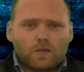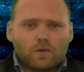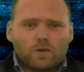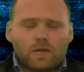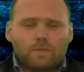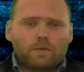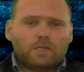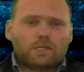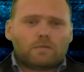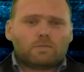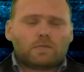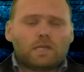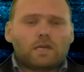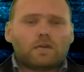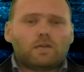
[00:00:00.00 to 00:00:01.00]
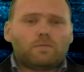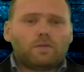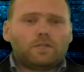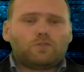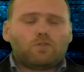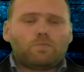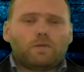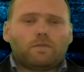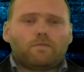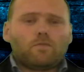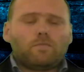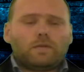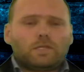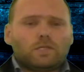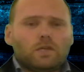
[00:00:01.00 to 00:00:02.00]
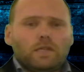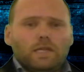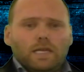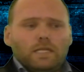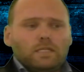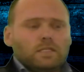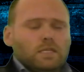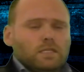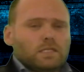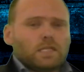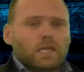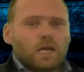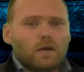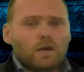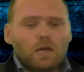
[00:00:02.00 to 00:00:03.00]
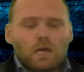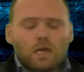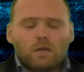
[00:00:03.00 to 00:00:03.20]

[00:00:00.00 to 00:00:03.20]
your epic gems are now going to be dropping from inside the instance now.